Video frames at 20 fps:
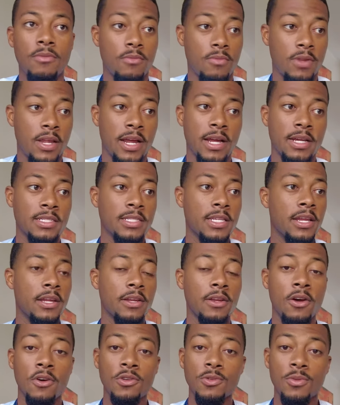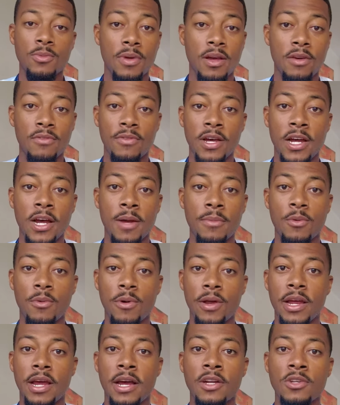Like I said, it goes with my vibe, the
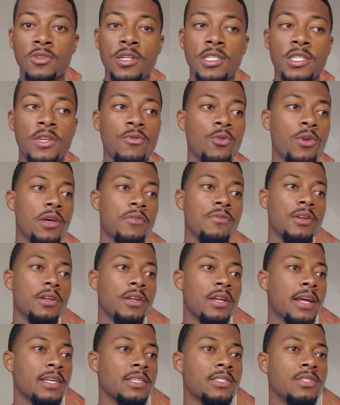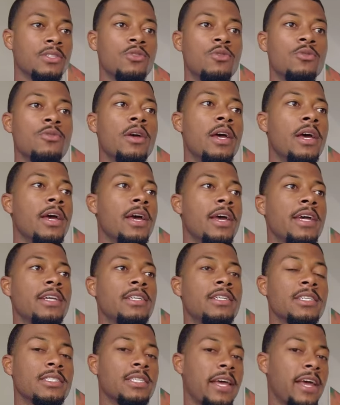way how I dress. If you have on a nice suit, it
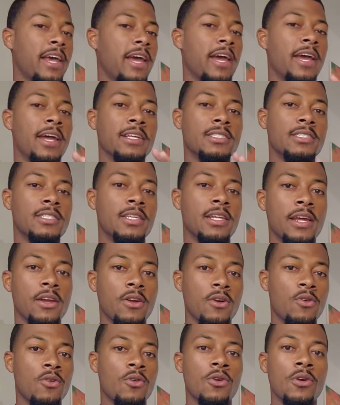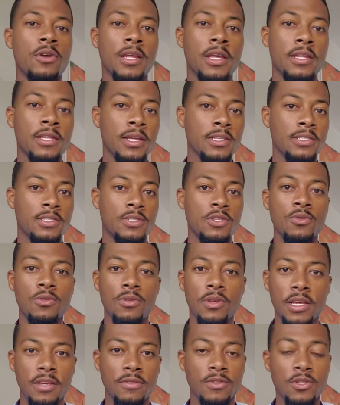just adds to that aura that that suit
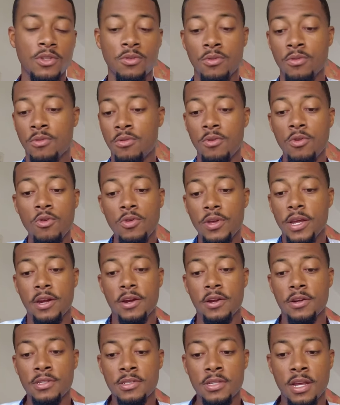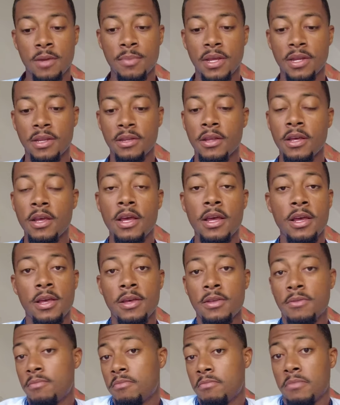gives you. Who cares? I mean,
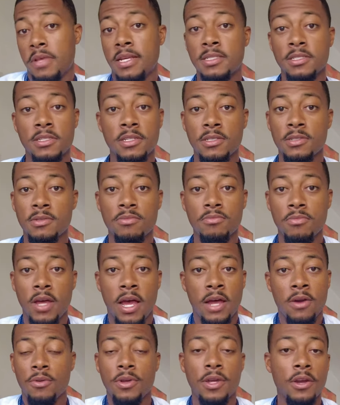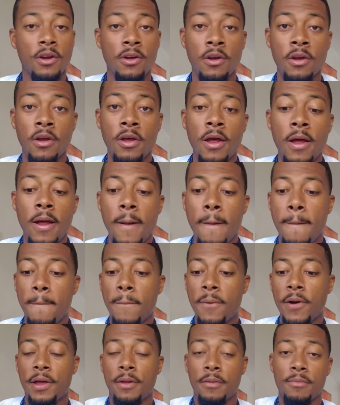that's just, I don't care.
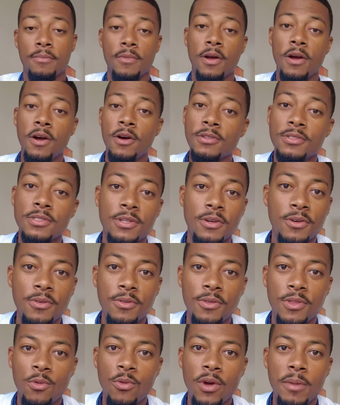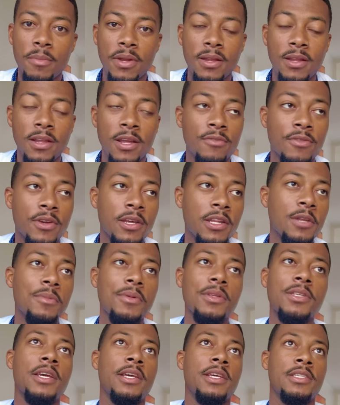But also, the women love it. And let me
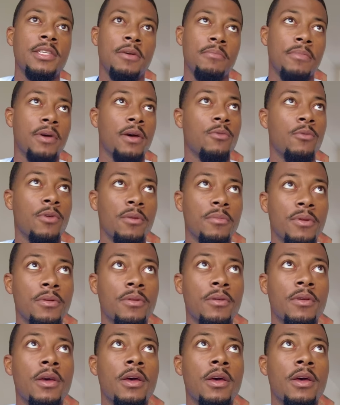tell you something about women.